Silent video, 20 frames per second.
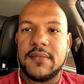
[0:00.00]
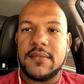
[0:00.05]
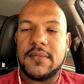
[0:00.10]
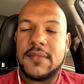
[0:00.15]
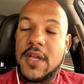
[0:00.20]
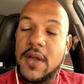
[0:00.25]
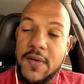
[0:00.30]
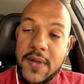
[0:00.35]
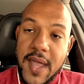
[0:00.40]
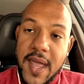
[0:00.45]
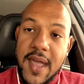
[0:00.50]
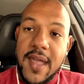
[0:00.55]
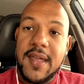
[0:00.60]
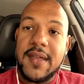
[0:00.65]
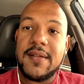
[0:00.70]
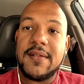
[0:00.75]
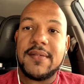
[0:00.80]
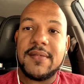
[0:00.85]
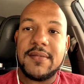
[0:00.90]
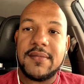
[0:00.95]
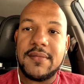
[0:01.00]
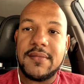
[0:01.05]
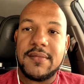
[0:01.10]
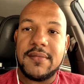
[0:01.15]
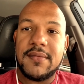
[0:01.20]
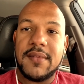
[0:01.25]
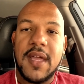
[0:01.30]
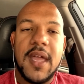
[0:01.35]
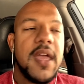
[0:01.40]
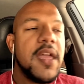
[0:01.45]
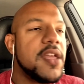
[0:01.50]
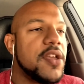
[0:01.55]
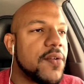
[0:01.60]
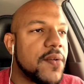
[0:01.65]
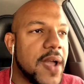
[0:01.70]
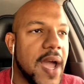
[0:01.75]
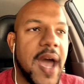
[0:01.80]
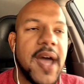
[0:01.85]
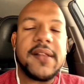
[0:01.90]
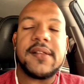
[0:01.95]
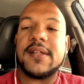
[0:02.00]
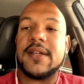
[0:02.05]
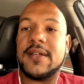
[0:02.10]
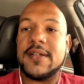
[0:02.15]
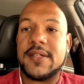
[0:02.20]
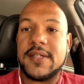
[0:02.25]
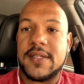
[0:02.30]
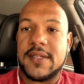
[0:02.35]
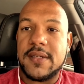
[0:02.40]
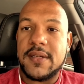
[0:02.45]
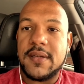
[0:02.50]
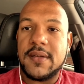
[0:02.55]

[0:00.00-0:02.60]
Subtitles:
Okay? You got this.